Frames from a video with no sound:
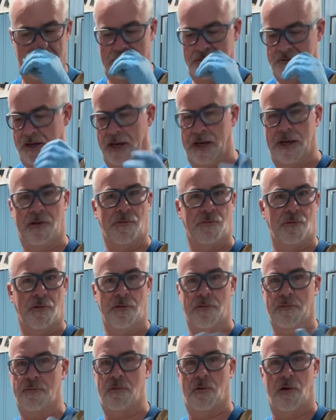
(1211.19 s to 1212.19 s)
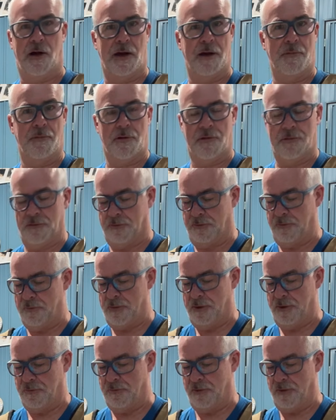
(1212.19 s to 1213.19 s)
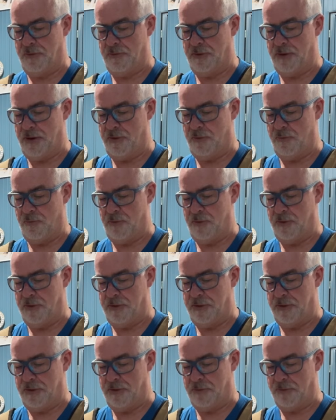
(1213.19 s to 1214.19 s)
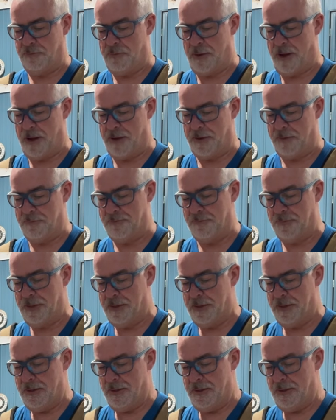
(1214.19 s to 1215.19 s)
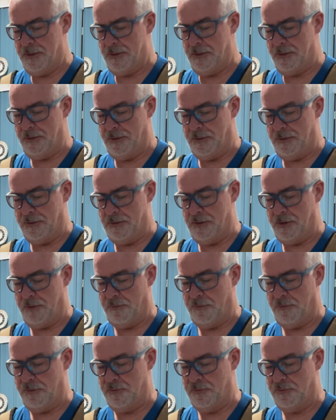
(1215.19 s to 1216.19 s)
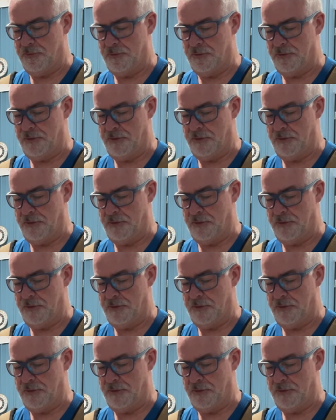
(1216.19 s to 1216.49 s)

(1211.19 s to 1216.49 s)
day's worth of primer just to make sure I've got a really nice bottom coverage.